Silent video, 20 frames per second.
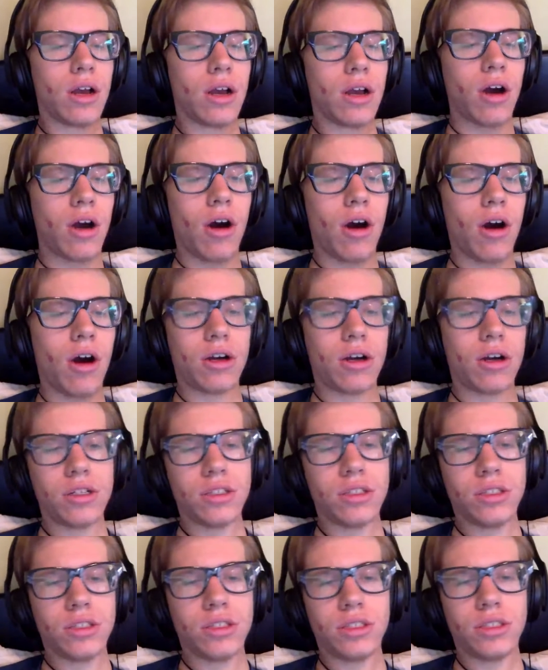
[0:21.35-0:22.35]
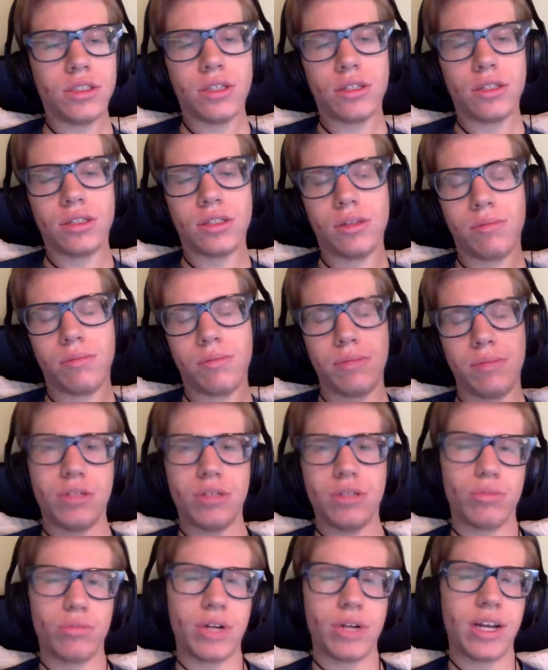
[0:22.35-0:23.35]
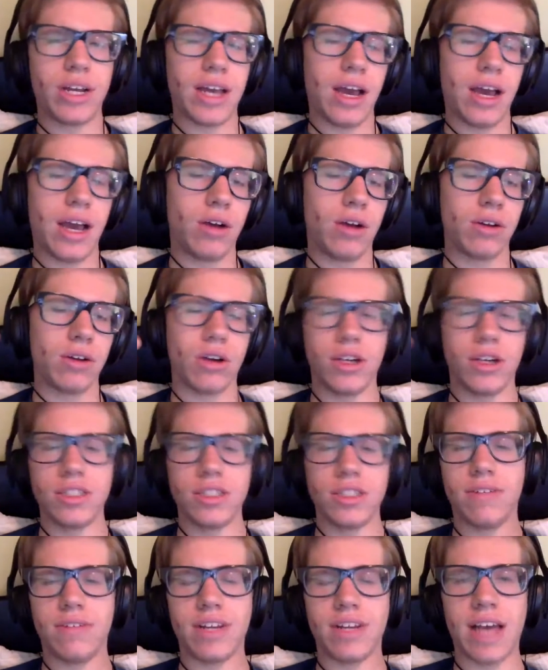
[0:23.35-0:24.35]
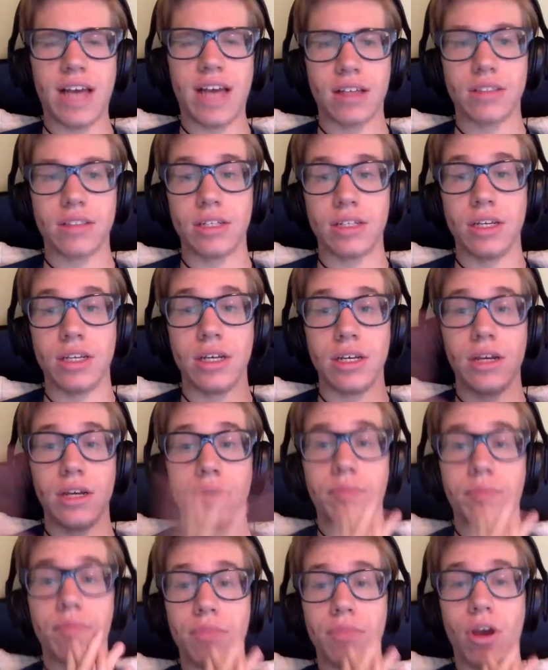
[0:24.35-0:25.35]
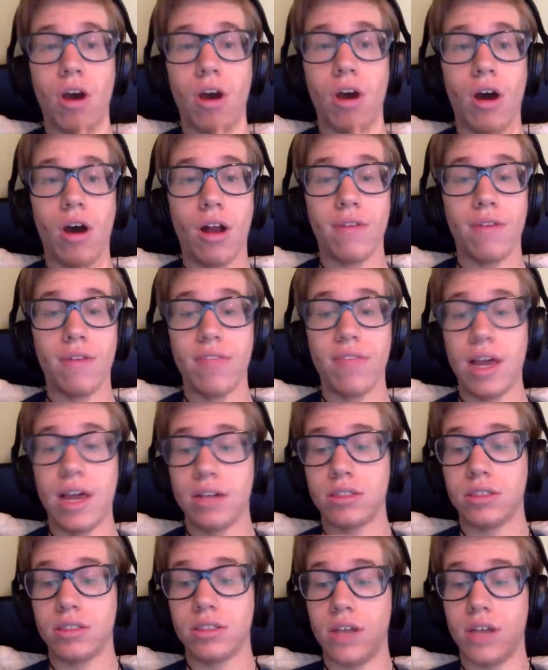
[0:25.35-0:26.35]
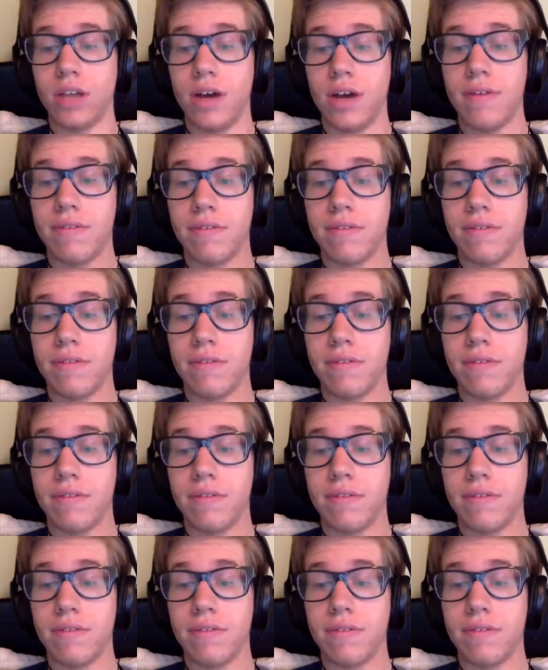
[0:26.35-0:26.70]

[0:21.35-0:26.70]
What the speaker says: Cars, Mission Breakout, Garden of the Galaxy, all of that stuff.